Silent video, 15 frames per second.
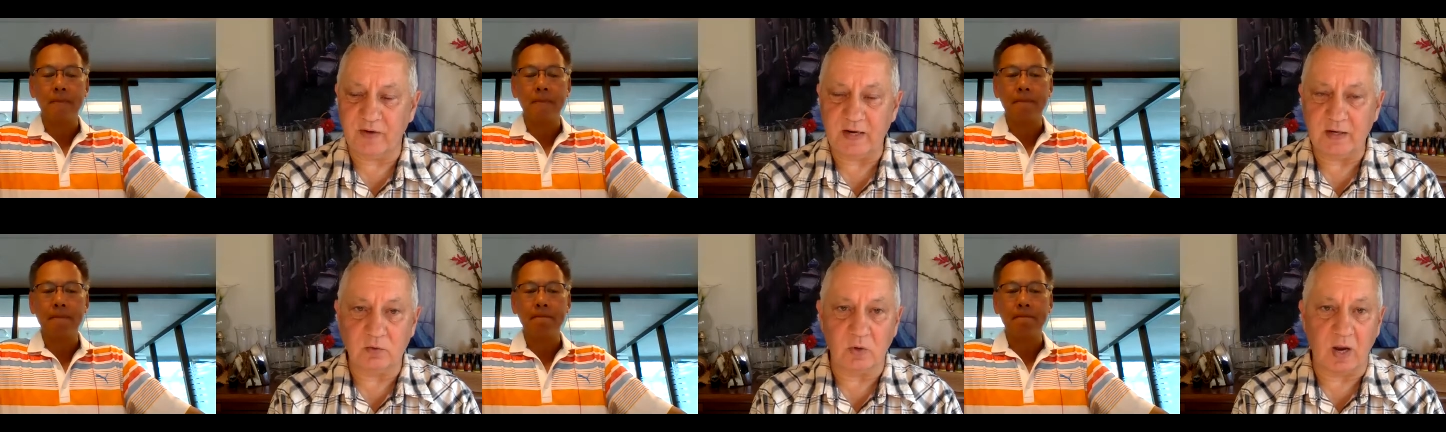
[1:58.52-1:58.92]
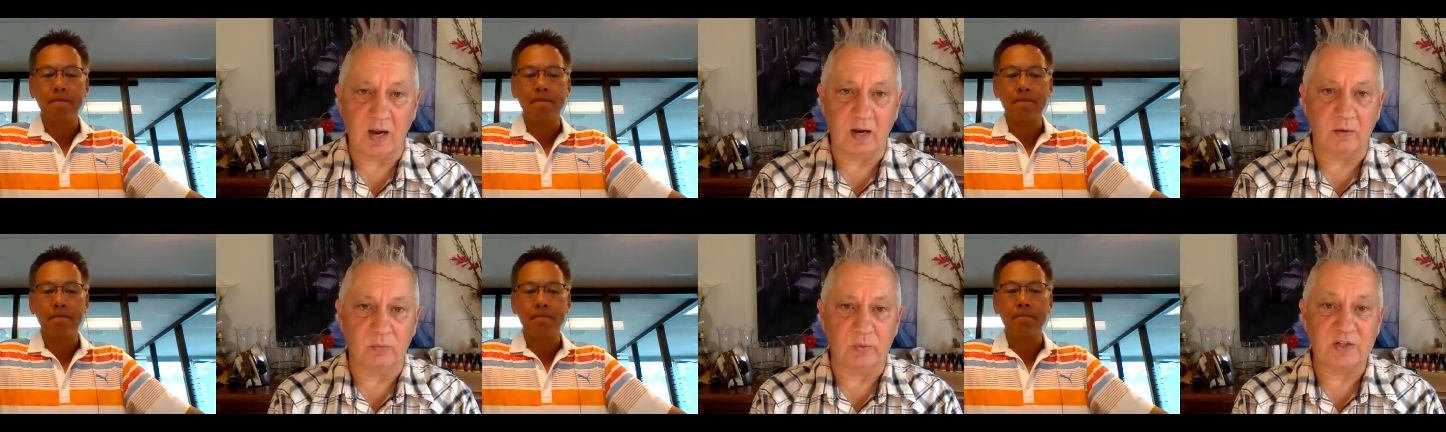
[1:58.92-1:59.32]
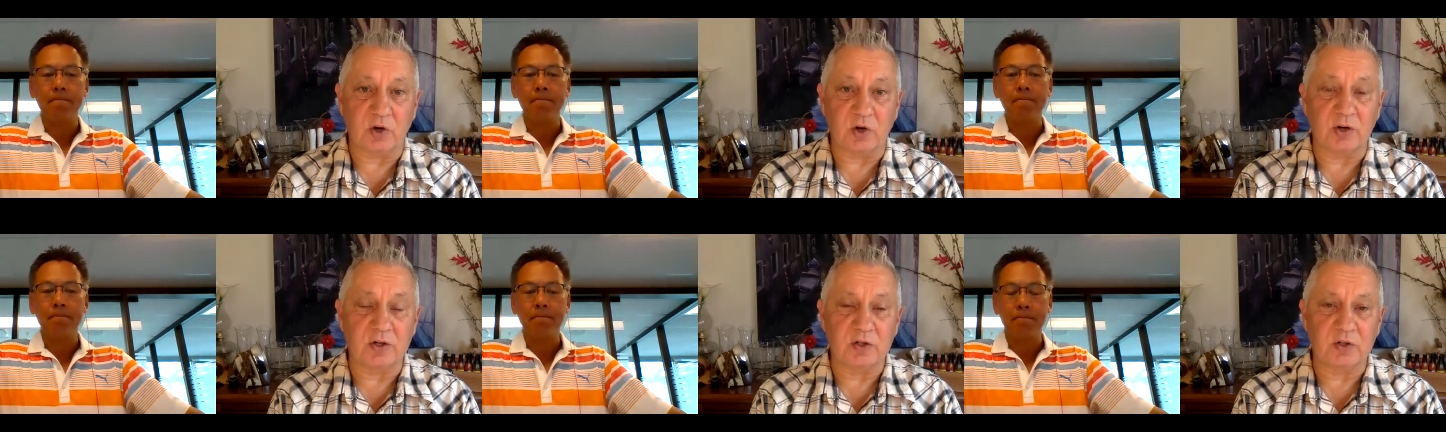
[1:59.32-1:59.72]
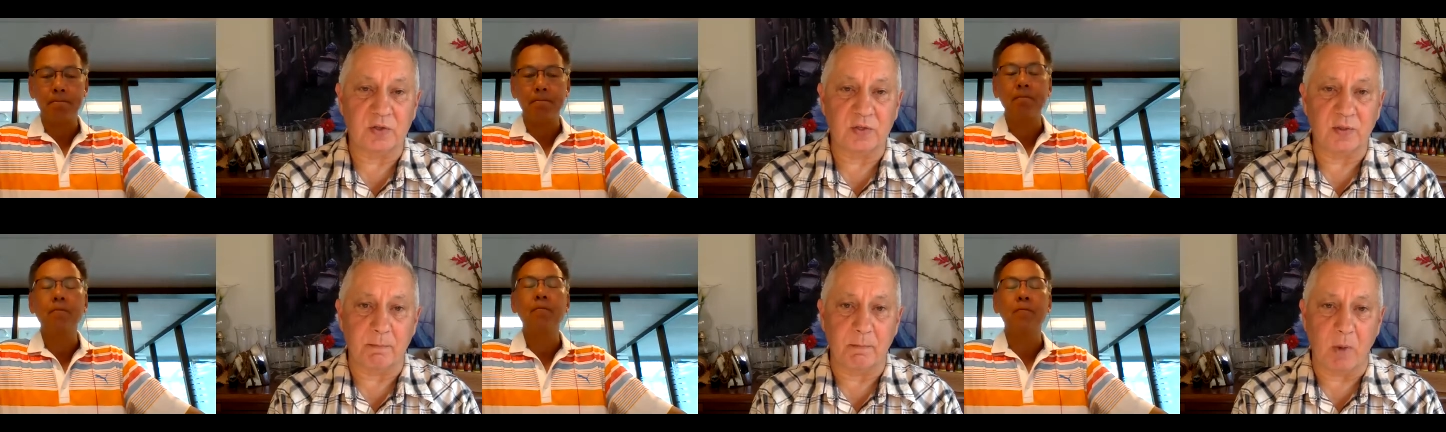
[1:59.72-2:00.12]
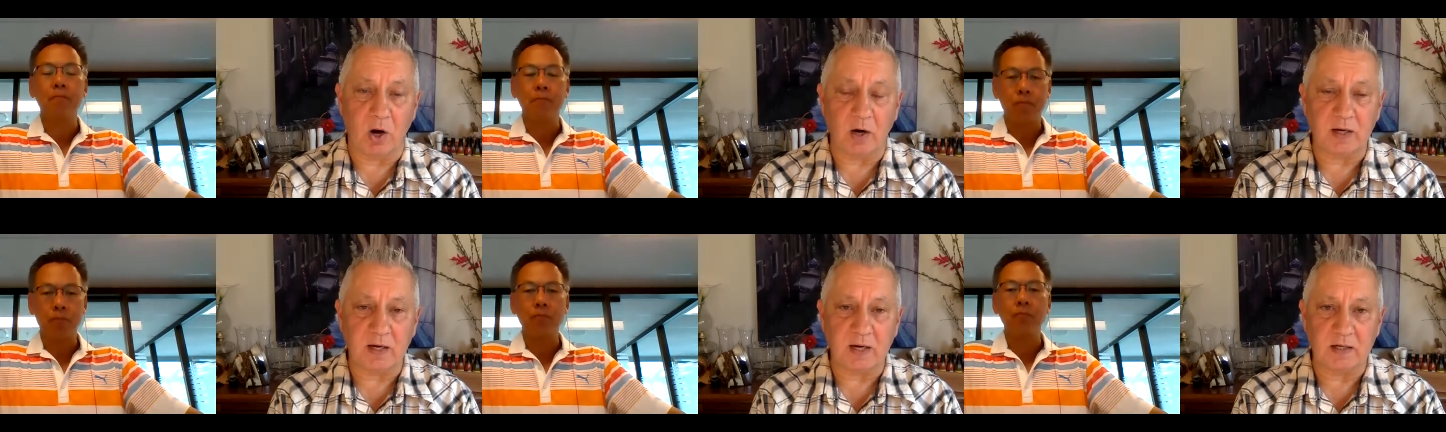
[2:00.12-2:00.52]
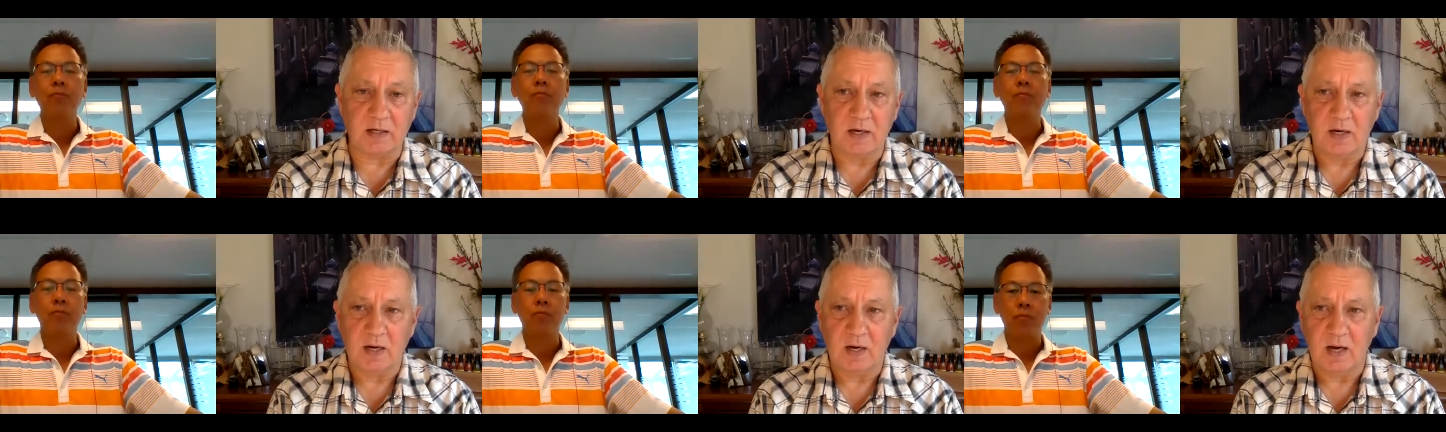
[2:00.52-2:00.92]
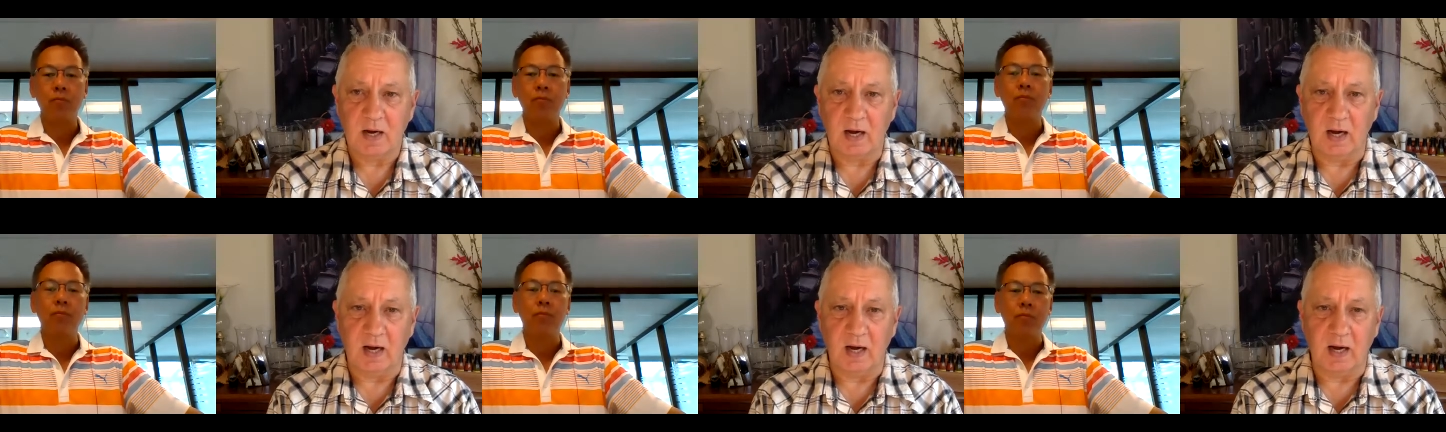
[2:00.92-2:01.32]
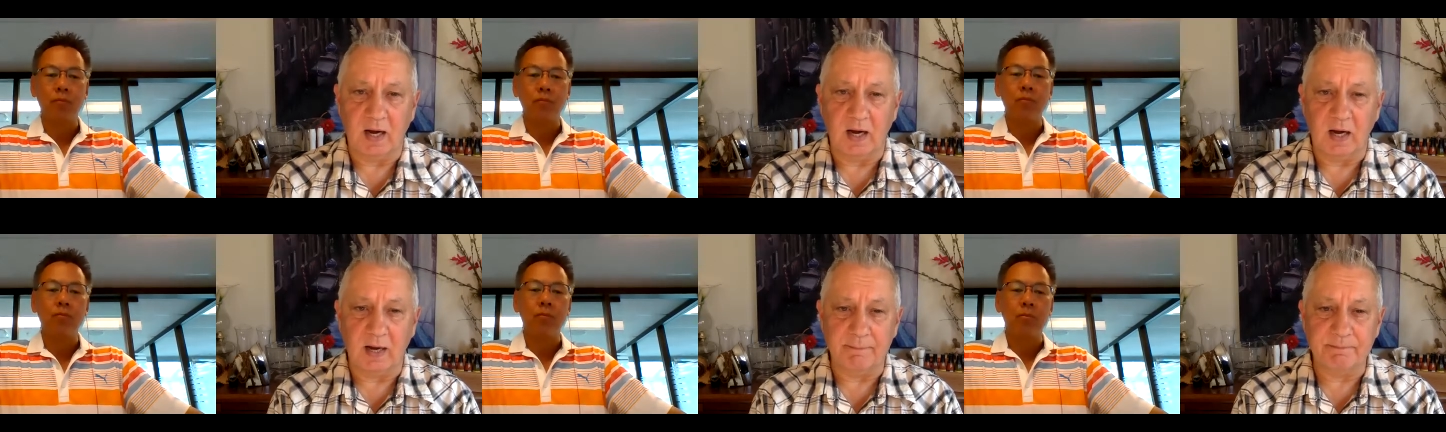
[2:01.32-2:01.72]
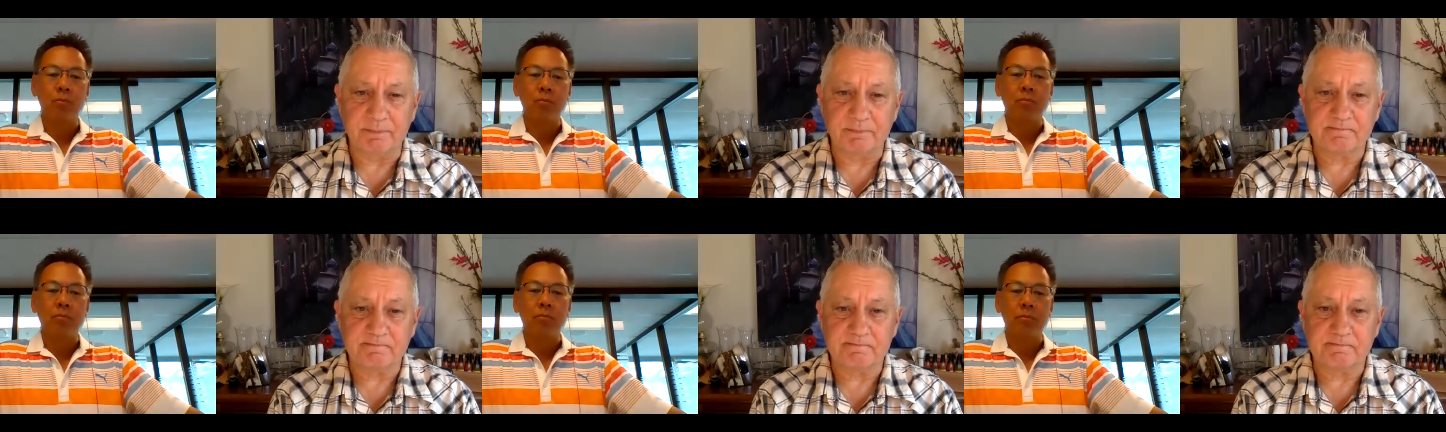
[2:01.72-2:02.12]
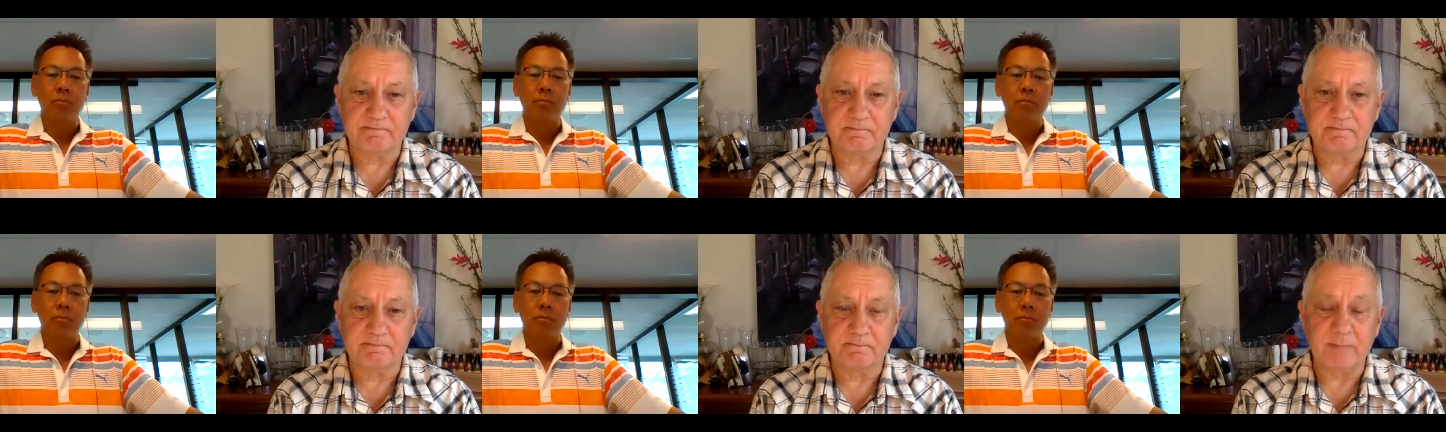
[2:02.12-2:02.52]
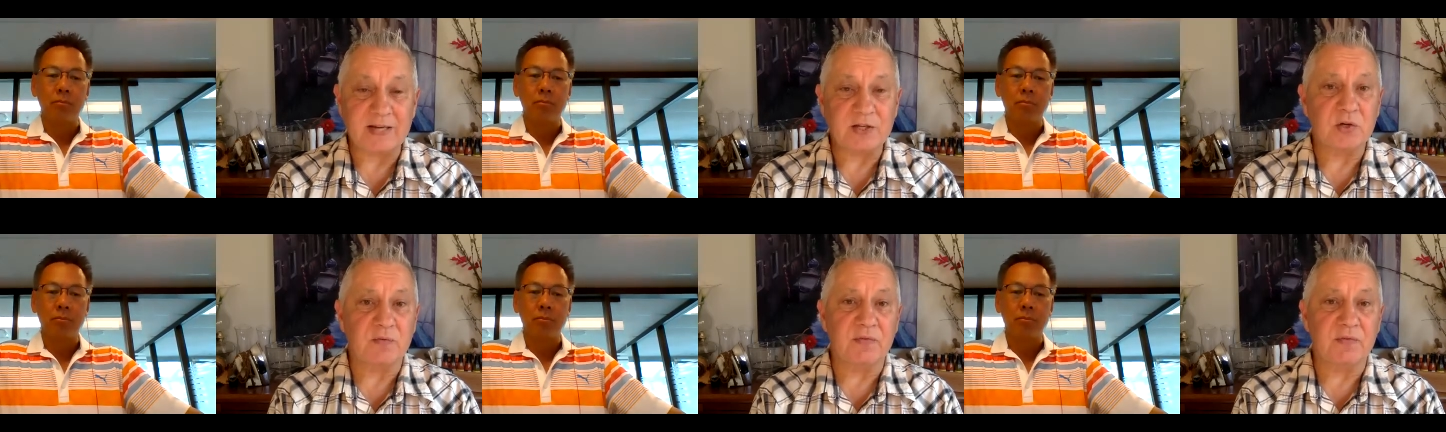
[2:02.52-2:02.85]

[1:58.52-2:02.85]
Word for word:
Speaker 1: feet uh, returned to the market. Um, much